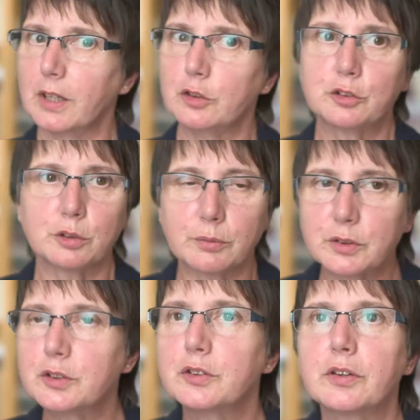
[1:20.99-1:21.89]

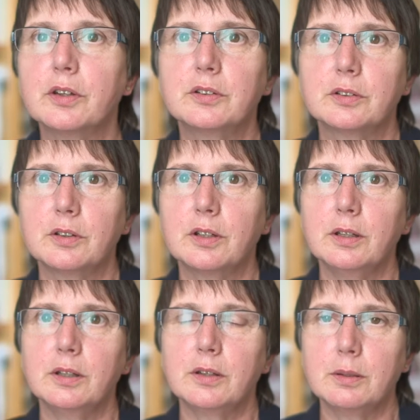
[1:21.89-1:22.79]
services that
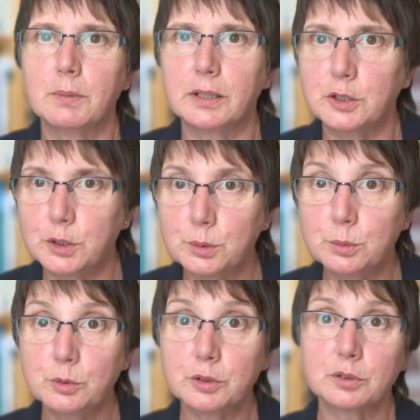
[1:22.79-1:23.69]
they might
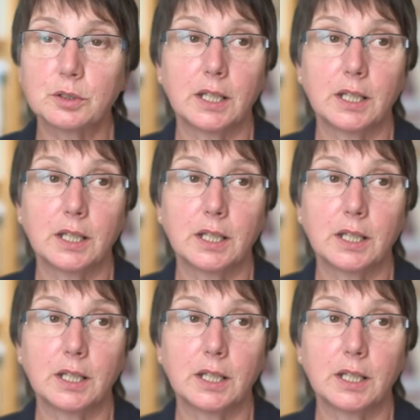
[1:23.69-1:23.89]
use.